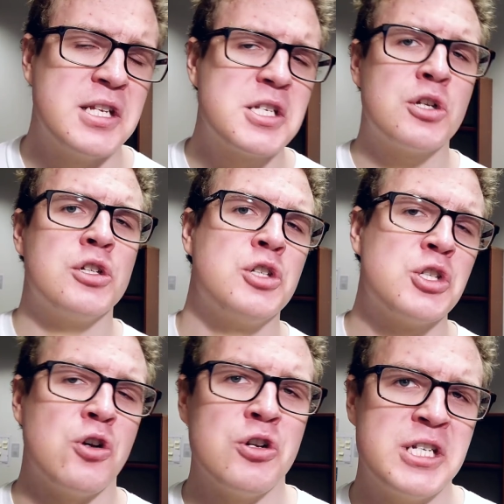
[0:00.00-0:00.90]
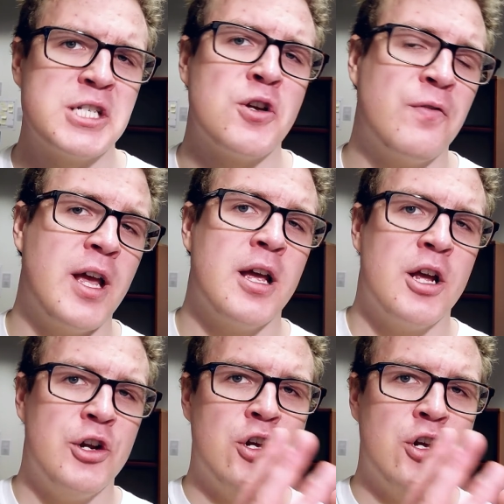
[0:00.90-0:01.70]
This just consists of the